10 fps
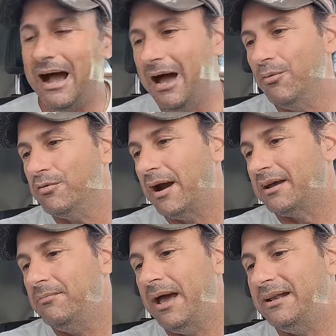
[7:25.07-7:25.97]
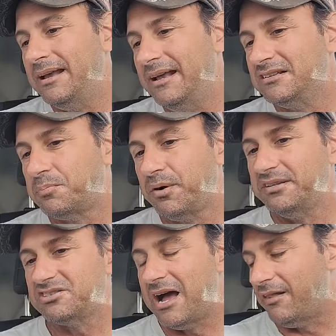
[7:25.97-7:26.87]
I would recommend it. It's
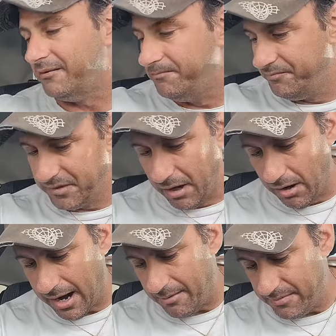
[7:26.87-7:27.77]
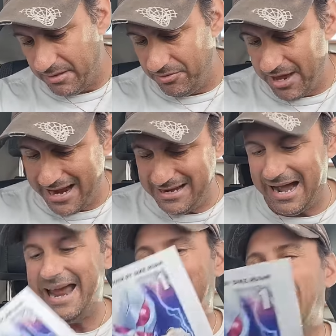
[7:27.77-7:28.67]
pretty solid. All right. Then
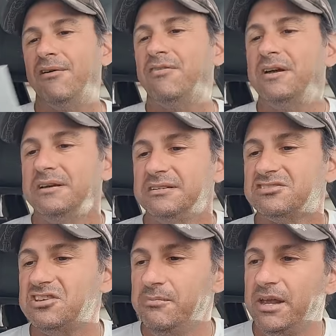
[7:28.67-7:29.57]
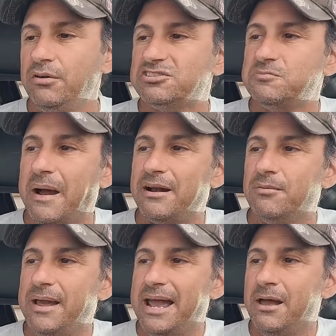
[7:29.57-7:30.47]
I have Symbiote
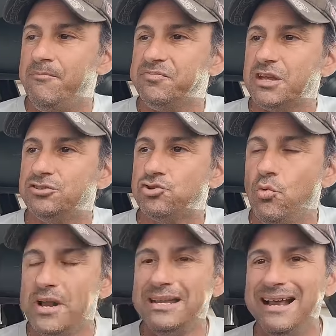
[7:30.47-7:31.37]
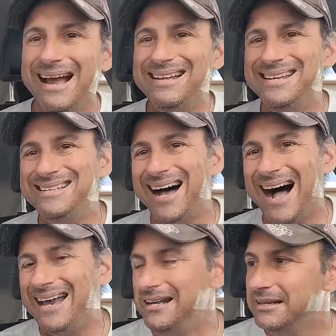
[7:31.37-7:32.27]
Spider-Man
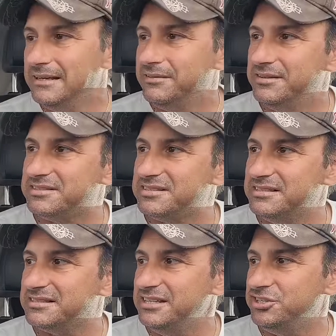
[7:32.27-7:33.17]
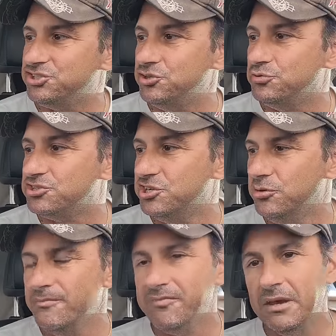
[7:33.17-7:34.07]
2099. This is issue two.